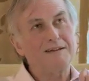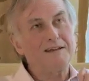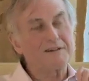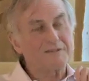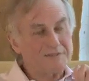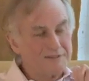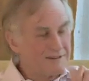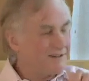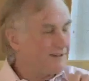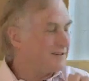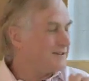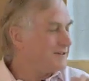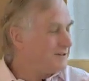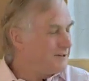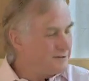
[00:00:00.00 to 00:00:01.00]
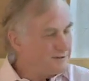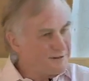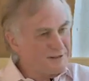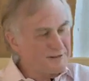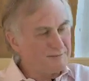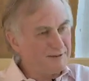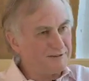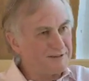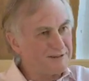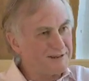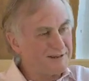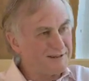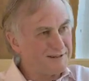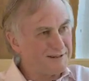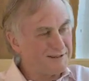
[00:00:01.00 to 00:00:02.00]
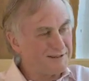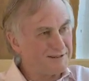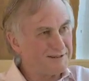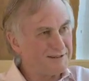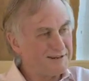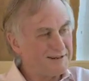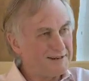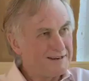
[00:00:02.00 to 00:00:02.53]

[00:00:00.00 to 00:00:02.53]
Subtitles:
interested and curious about this idea that